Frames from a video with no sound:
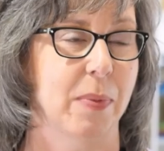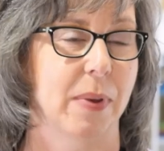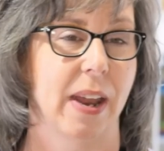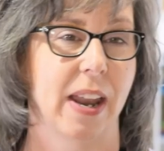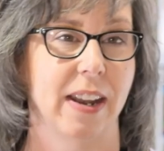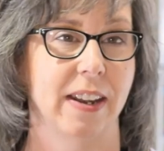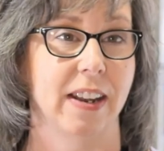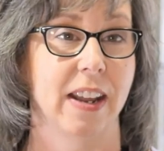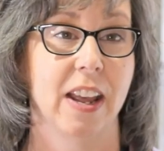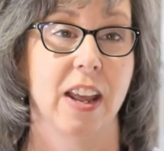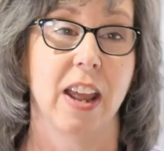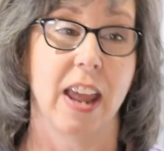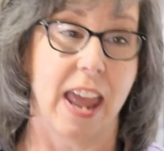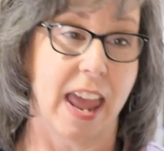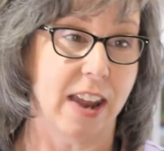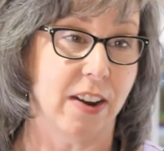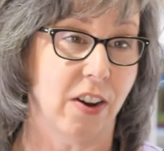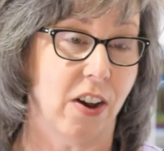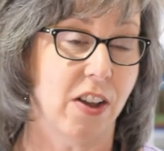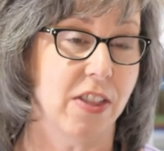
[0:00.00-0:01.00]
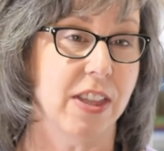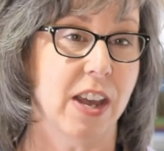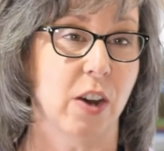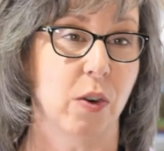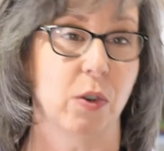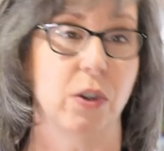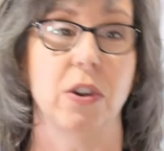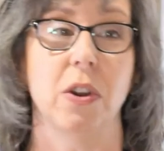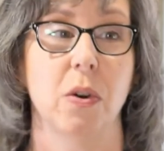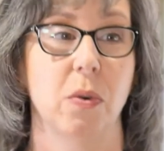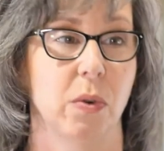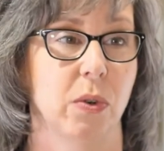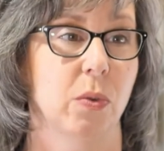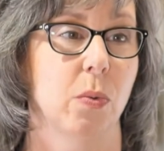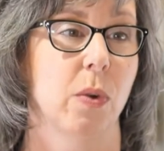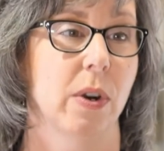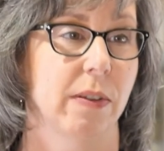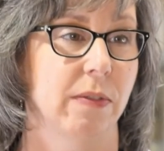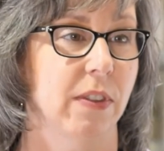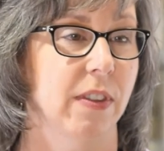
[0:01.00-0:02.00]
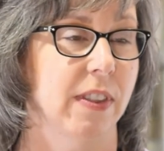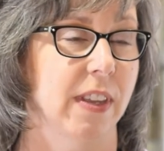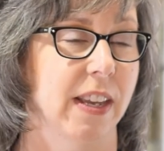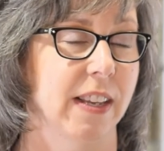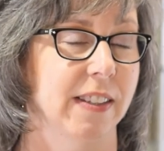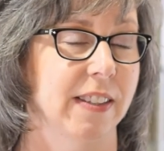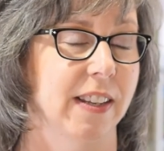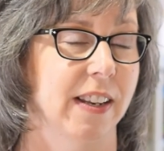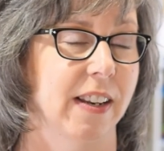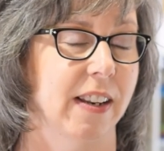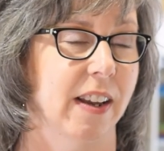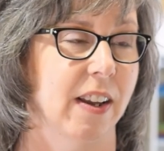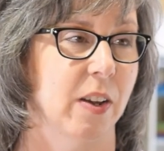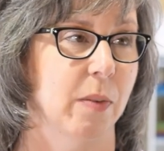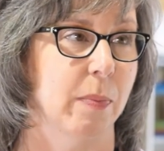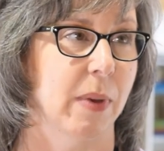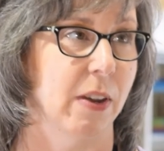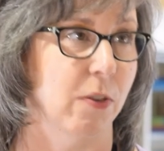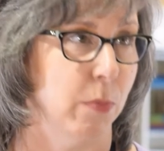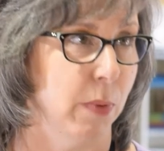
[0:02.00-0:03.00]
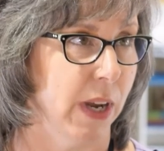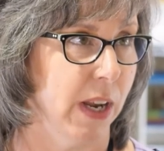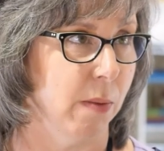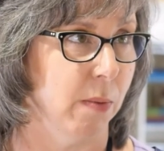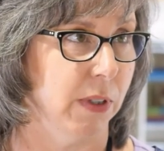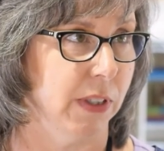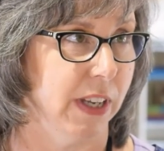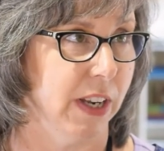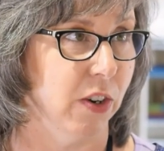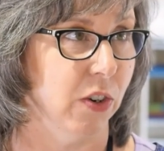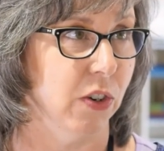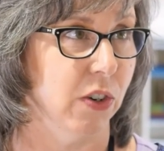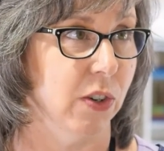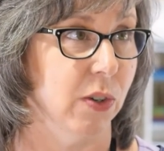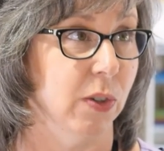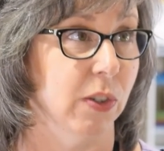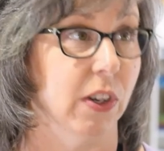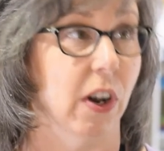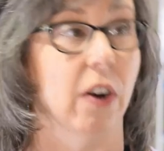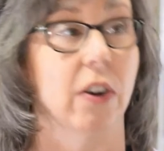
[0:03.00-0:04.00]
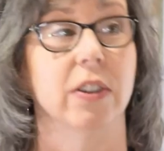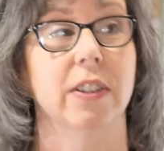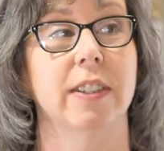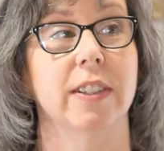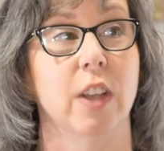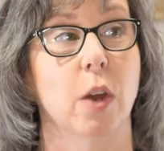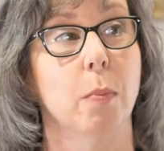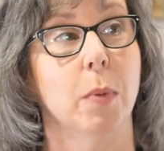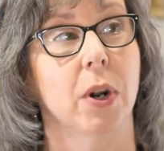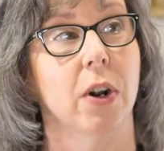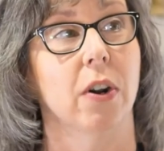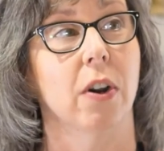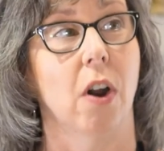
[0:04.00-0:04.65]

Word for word: And and on that note, one of the things that um, I've been able to introduce are summer